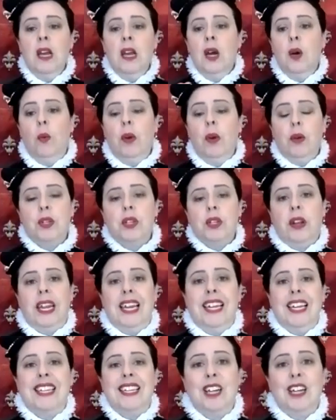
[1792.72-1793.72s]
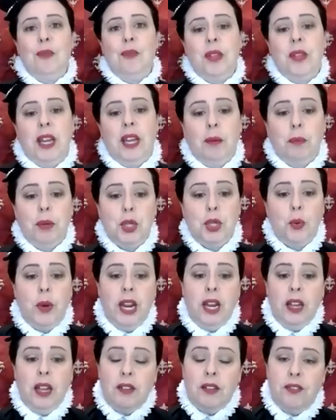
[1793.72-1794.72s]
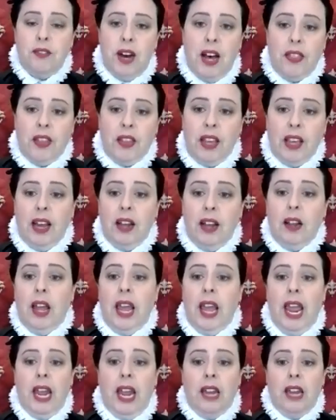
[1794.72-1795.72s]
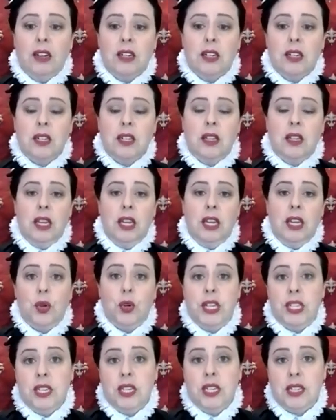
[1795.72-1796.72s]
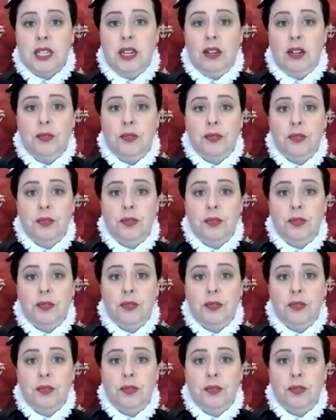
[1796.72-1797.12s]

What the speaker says: We also need something between the farthingale and the dress itself.